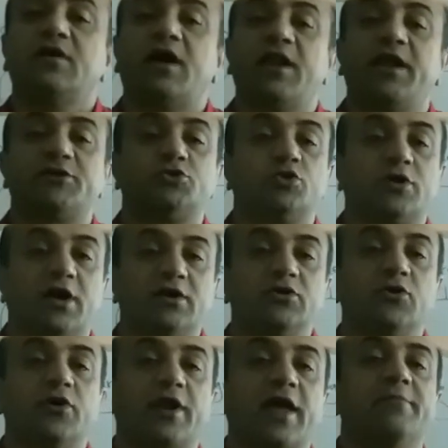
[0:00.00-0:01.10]

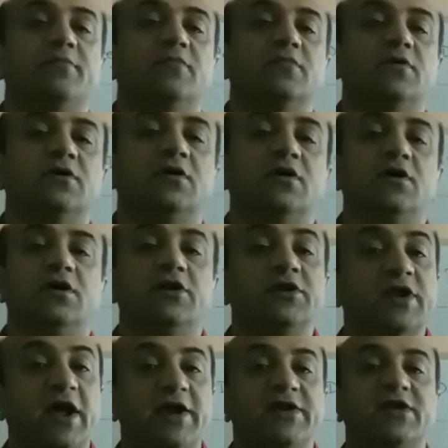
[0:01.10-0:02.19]
electrocardiogram in
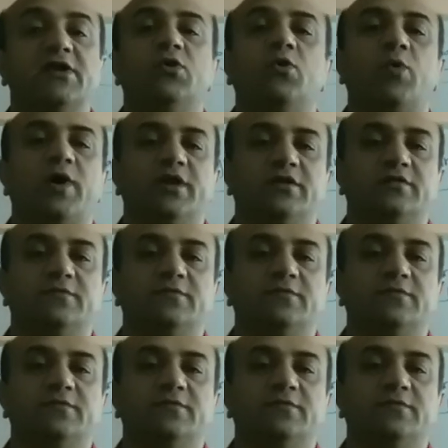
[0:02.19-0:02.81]
1901.